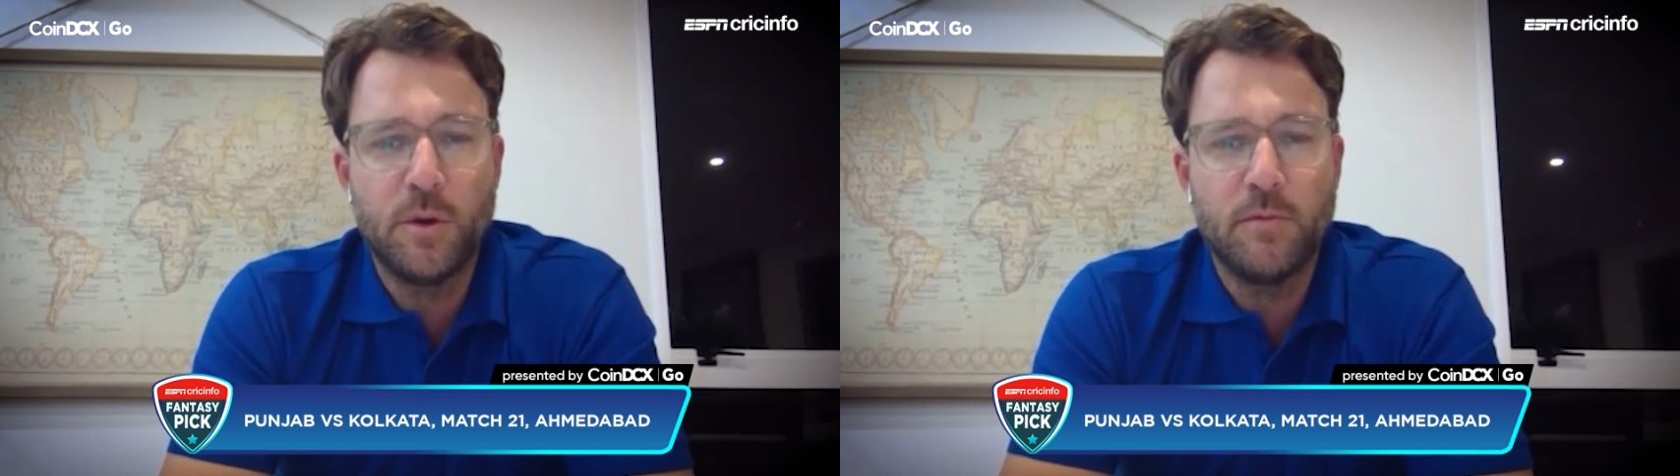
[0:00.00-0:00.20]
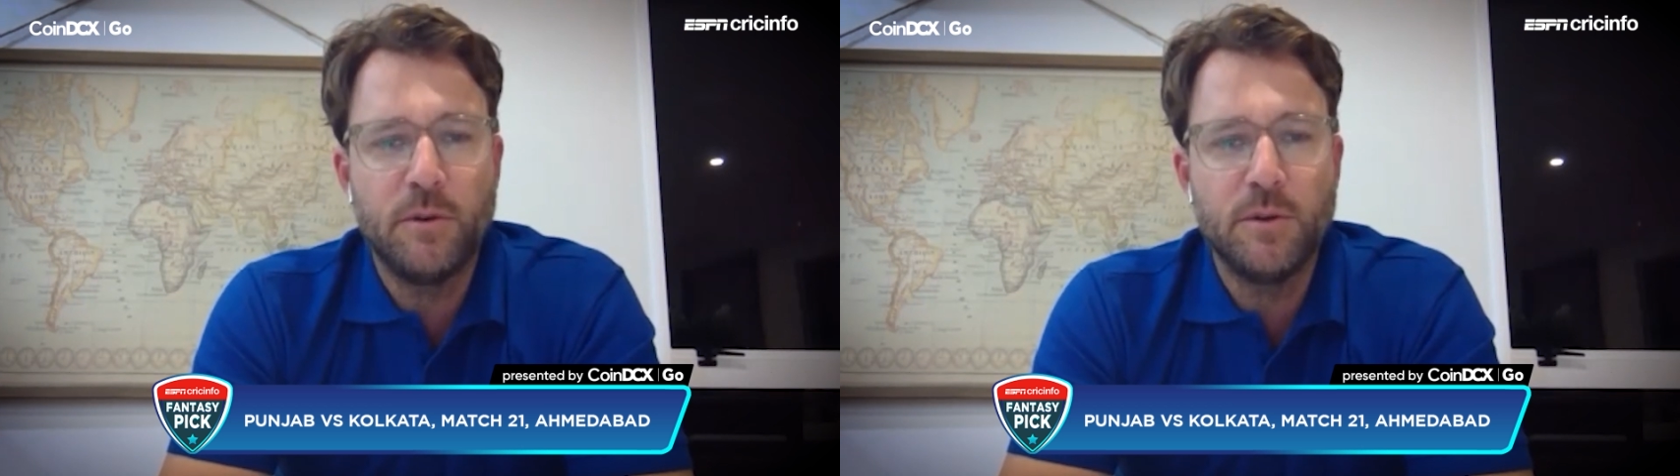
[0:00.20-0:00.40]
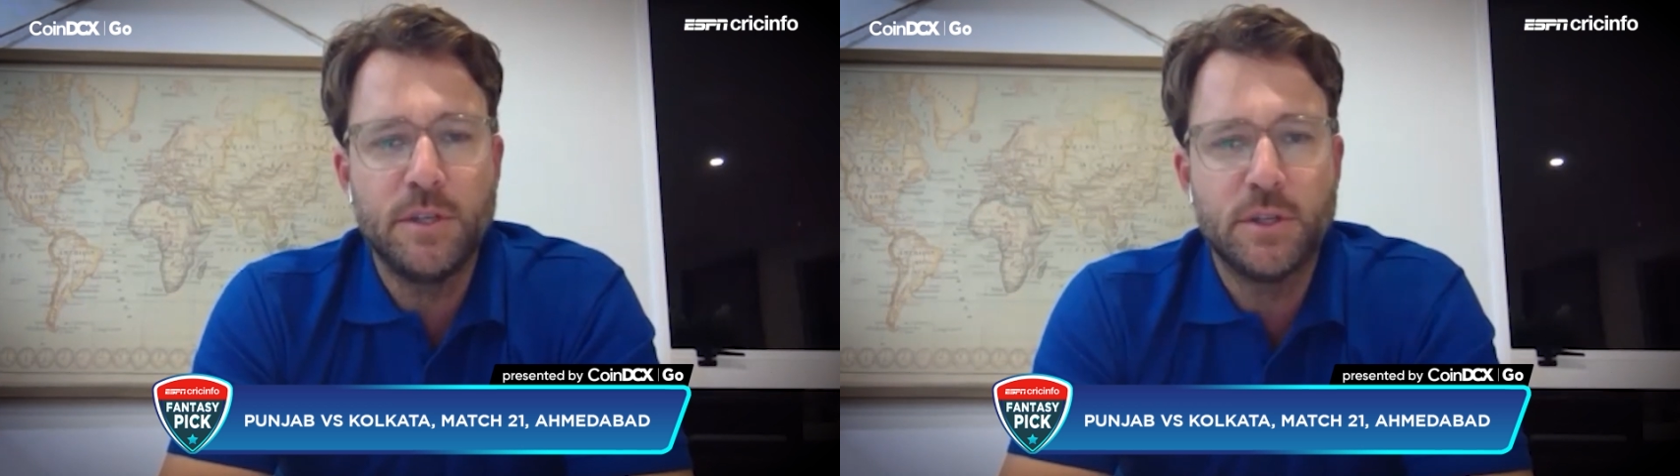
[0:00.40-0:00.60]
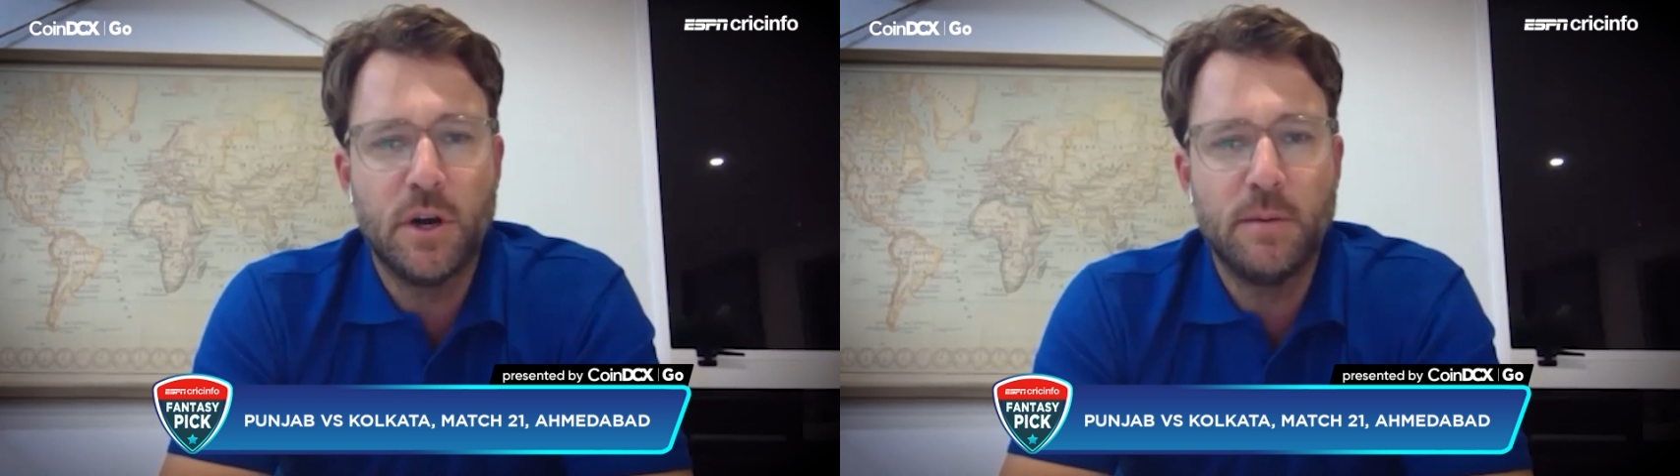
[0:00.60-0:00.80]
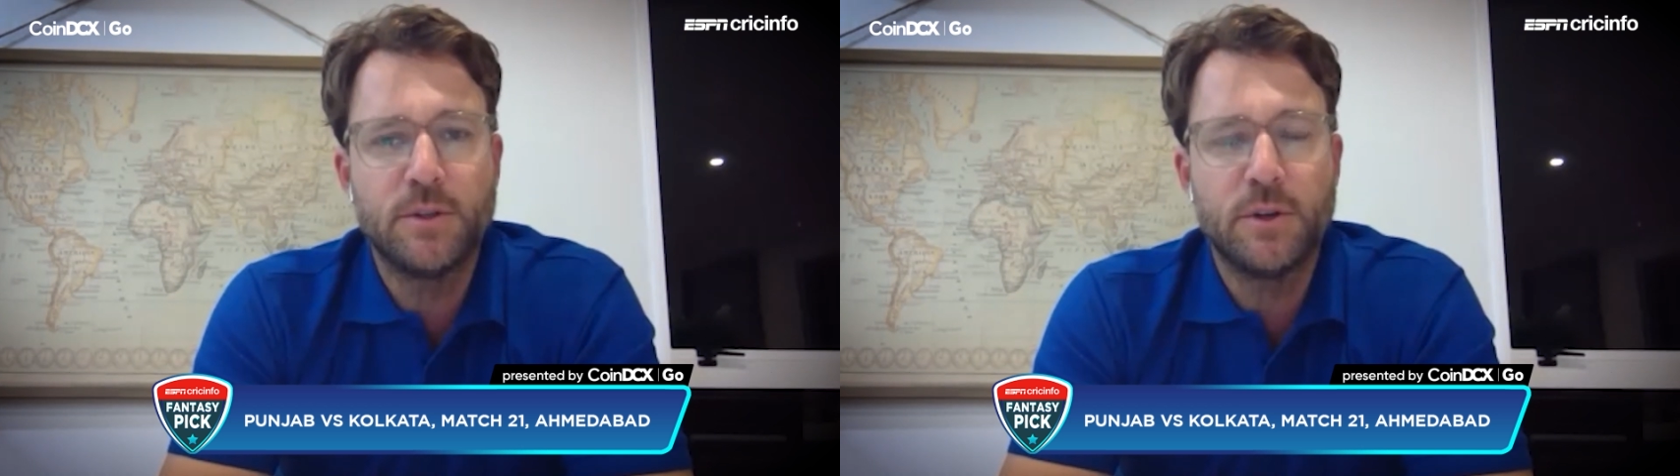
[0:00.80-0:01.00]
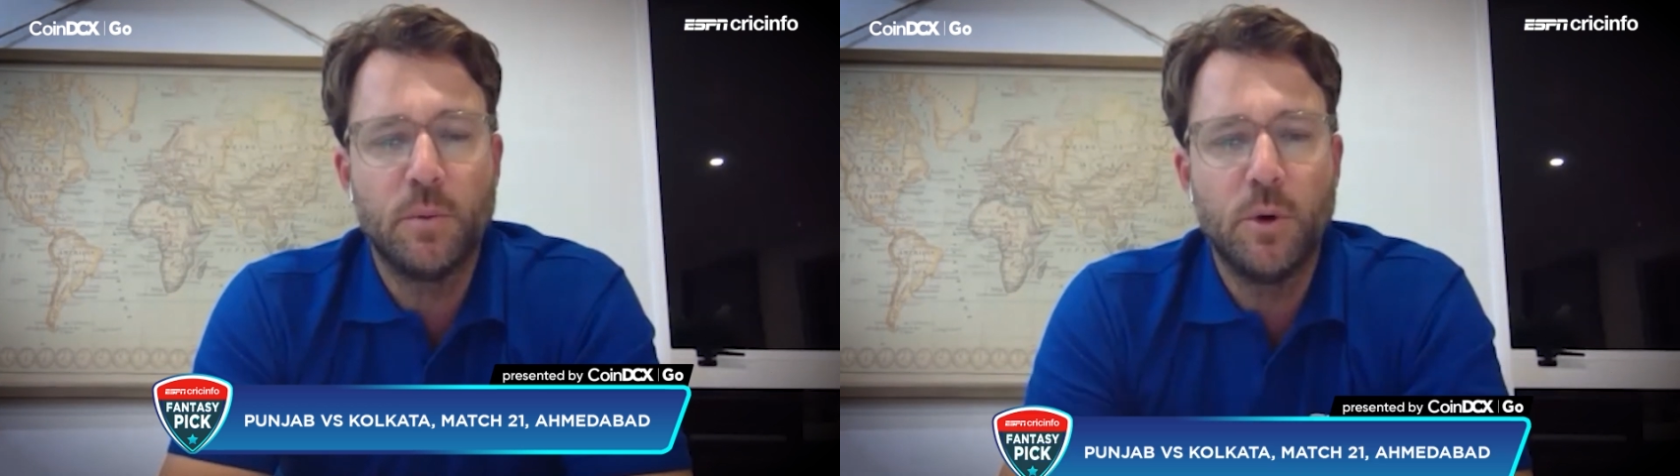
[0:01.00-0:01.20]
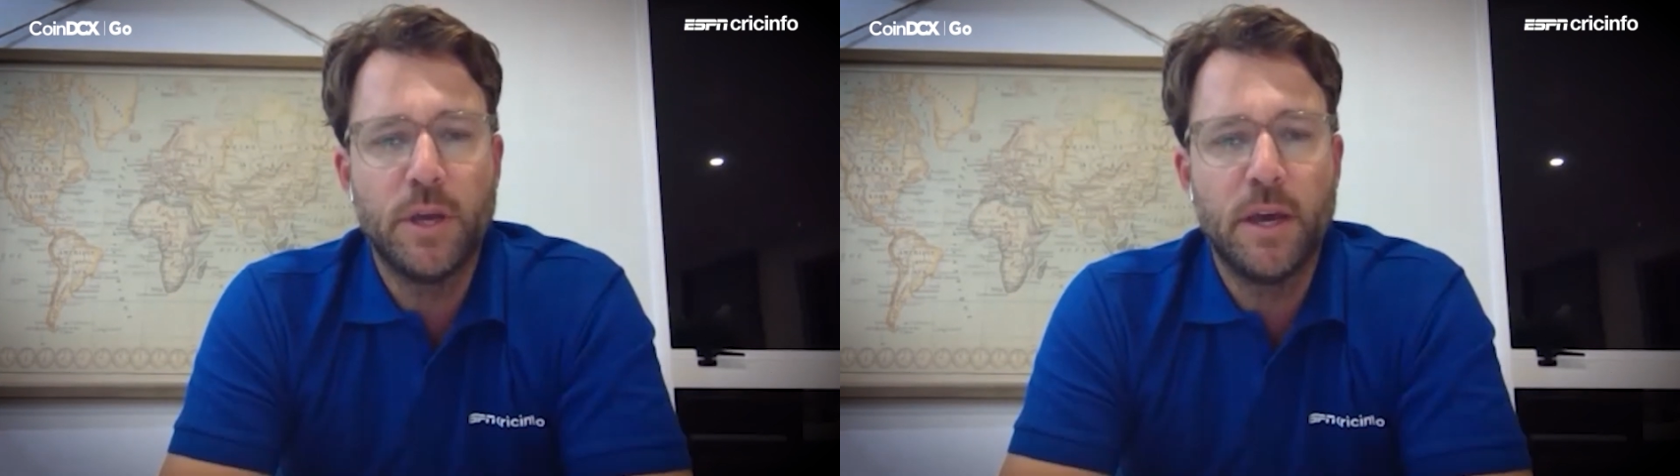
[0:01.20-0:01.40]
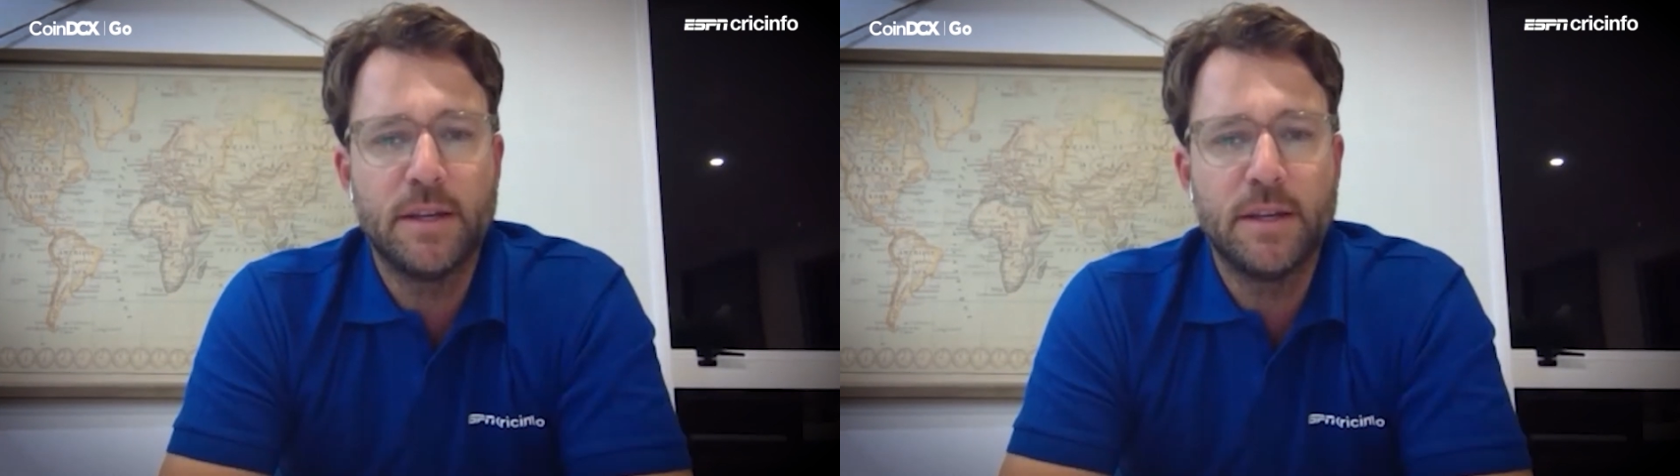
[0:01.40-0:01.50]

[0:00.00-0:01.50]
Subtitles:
confusing times trying to work out